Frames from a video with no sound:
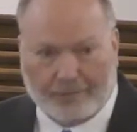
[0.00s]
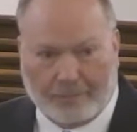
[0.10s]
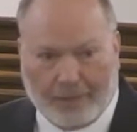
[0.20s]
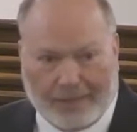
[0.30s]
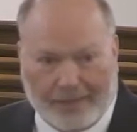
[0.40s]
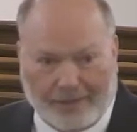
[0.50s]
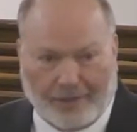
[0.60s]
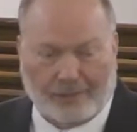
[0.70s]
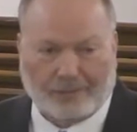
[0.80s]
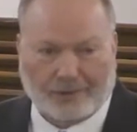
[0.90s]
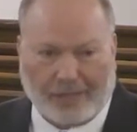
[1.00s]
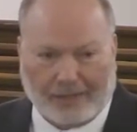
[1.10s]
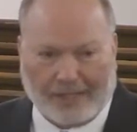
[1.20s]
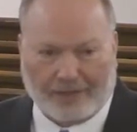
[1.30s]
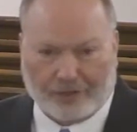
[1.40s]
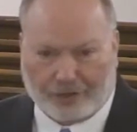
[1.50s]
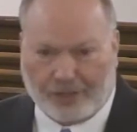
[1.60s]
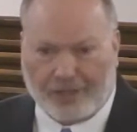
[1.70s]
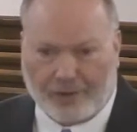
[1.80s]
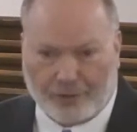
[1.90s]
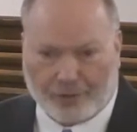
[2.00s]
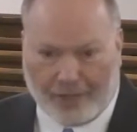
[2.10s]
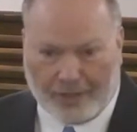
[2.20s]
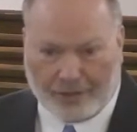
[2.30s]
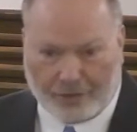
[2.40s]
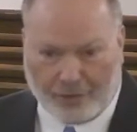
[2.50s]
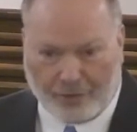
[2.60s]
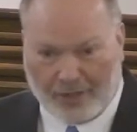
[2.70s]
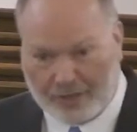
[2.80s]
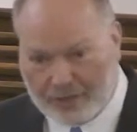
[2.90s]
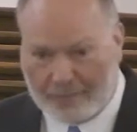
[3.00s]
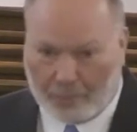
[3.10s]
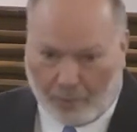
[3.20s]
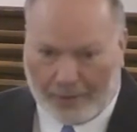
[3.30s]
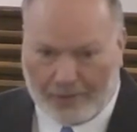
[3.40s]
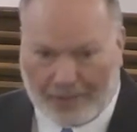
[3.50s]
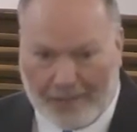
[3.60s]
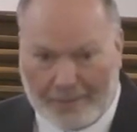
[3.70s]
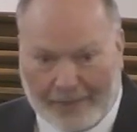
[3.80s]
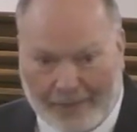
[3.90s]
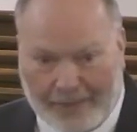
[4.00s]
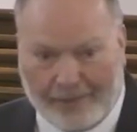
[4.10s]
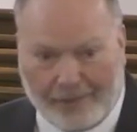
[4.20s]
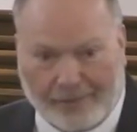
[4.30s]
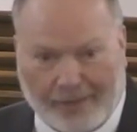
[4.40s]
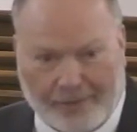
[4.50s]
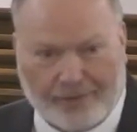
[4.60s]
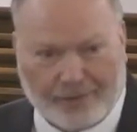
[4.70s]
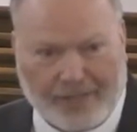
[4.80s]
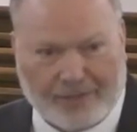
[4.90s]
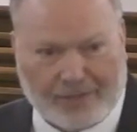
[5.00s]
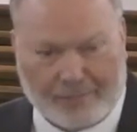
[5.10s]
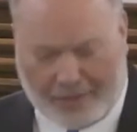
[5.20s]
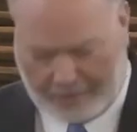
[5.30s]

but I don't. I like to study those things so that at some point in time I, I know and I understand something